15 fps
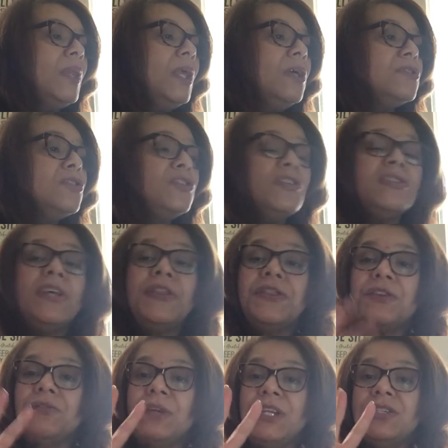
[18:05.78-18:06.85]
so those are
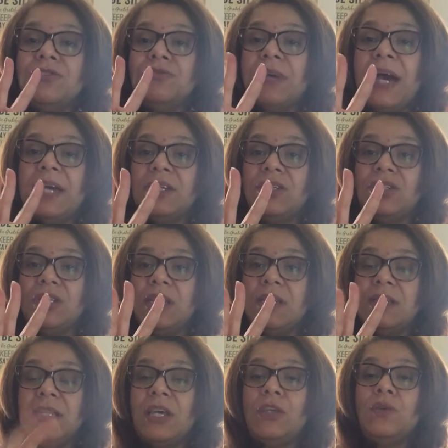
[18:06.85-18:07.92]
3
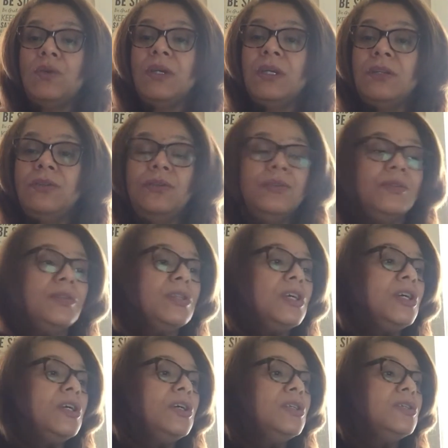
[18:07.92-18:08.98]
strategies that you can use
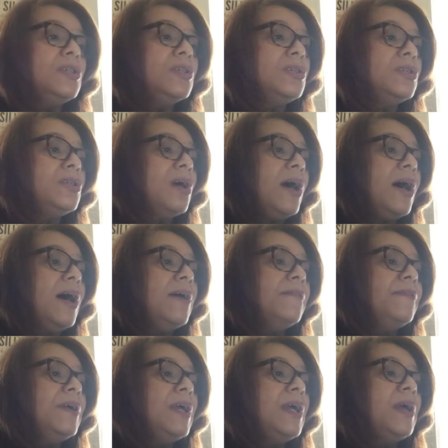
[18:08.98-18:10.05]
to
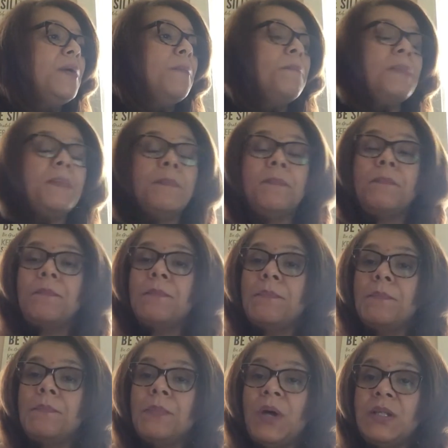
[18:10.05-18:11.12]
solve
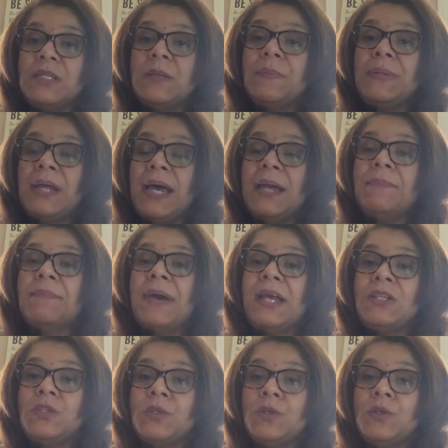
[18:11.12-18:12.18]
multiplying by
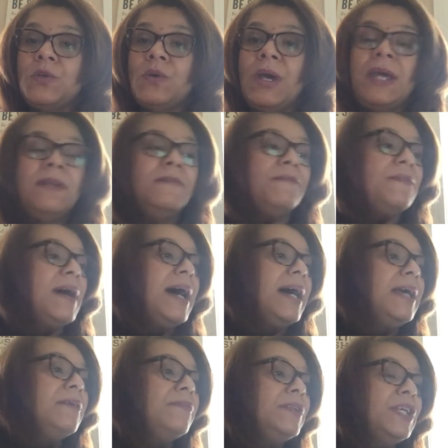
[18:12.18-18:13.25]
2 and
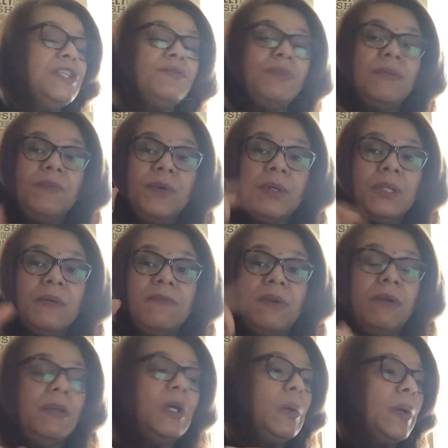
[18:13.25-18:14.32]
5. Let's review them
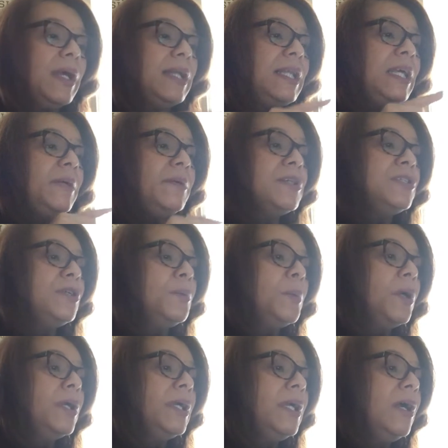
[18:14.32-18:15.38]
very quickly because you're
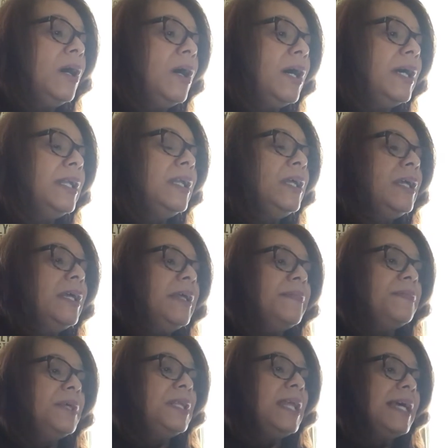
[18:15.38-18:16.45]
working on
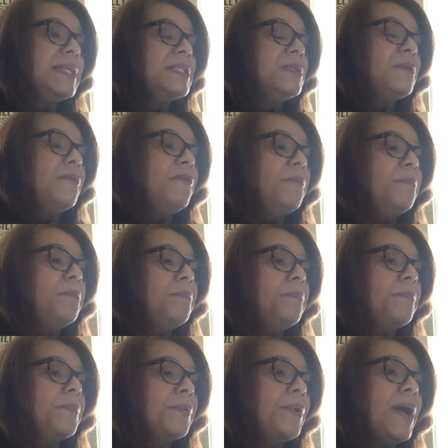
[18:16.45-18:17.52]
the next
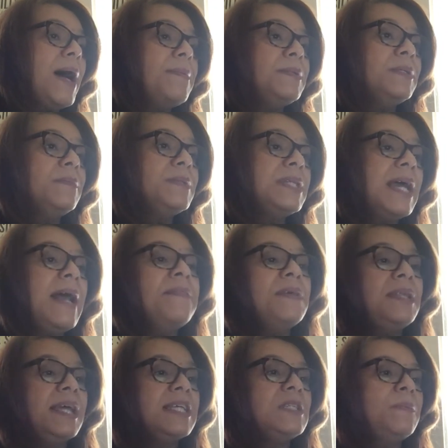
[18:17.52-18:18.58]
problems and the
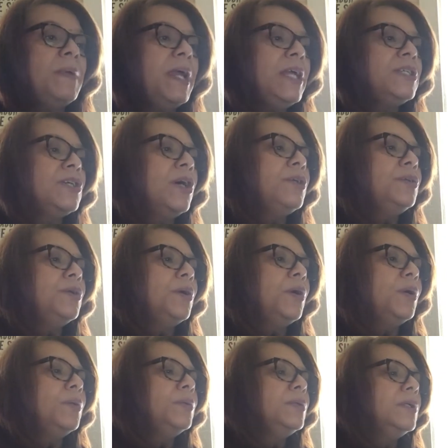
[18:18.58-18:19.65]
next page on your
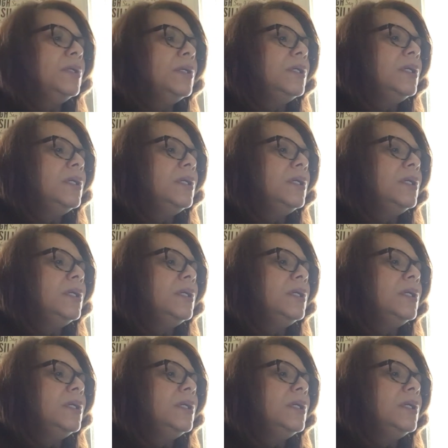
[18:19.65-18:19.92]
own.